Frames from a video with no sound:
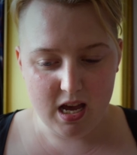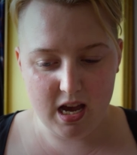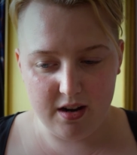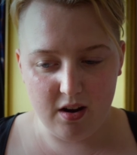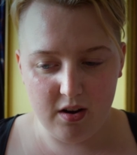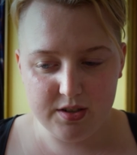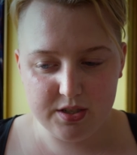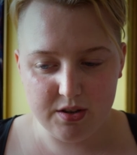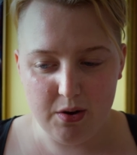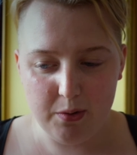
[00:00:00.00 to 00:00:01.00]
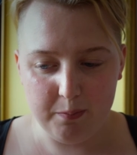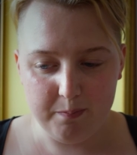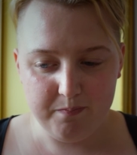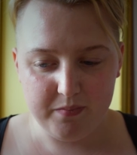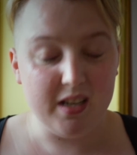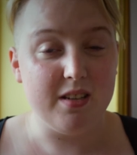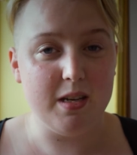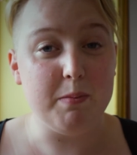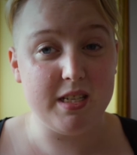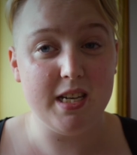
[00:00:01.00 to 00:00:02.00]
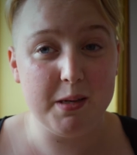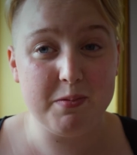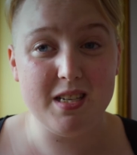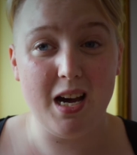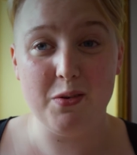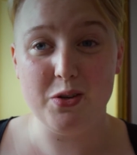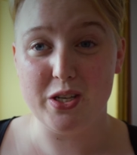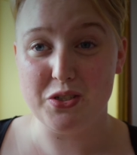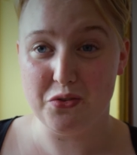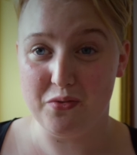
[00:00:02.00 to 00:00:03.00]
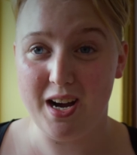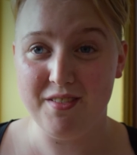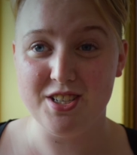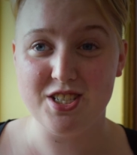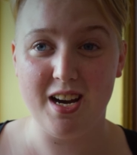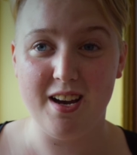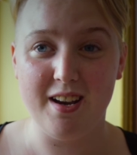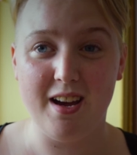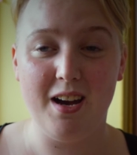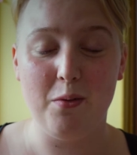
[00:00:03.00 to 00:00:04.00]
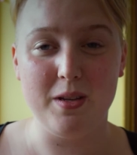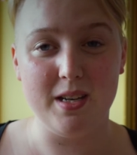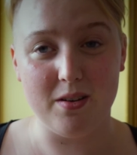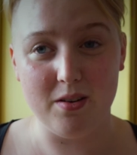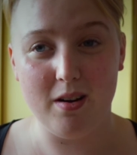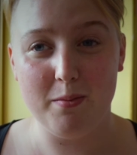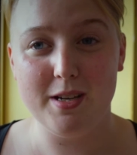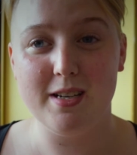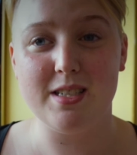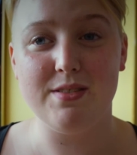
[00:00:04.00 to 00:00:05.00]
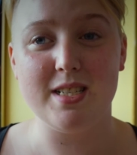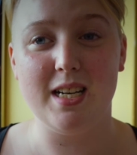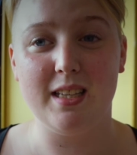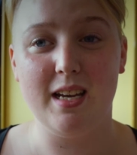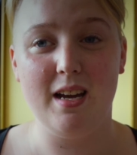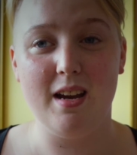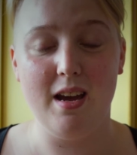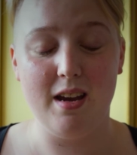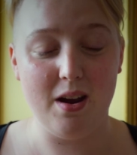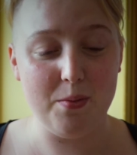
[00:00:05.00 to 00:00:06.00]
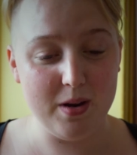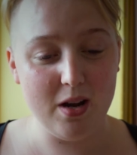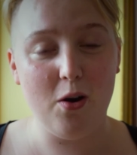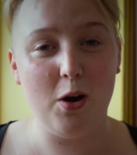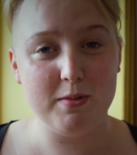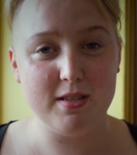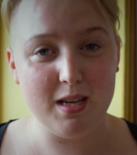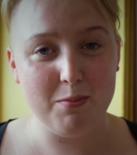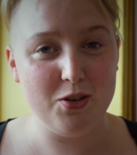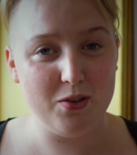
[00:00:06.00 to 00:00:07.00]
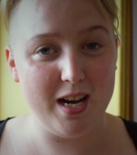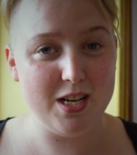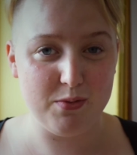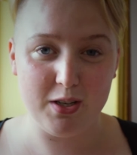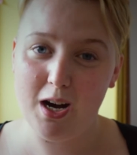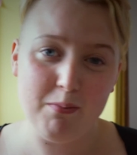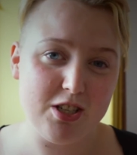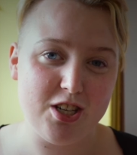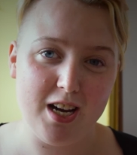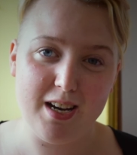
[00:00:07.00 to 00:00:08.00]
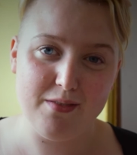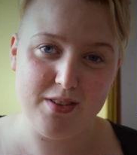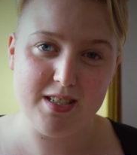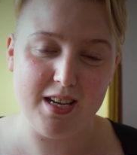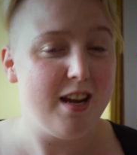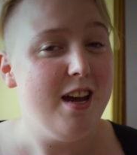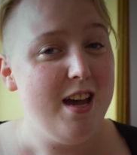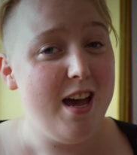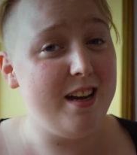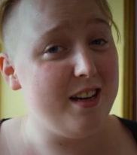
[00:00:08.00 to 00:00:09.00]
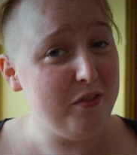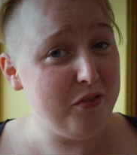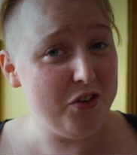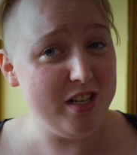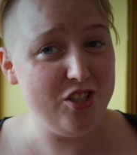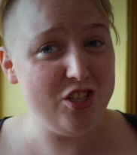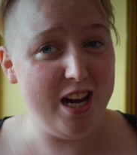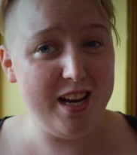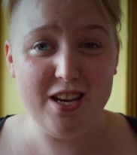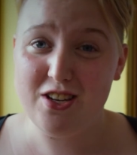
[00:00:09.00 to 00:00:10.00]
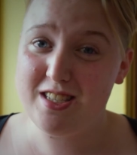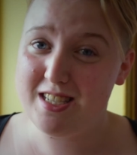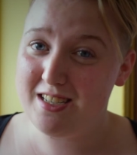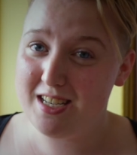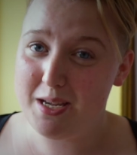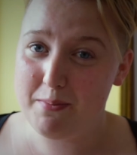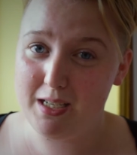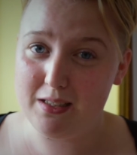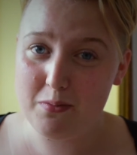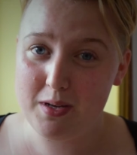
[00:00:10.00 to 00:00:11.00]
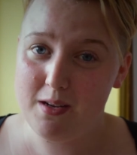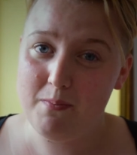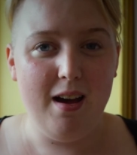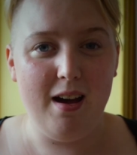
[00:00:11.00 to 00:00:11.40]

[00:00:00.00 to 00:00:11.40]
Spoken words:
And also some tips how you can survive in China with economics and things like that. And I really hope that some of you guys will come to China and visit. And if you're in China, just send an email to me,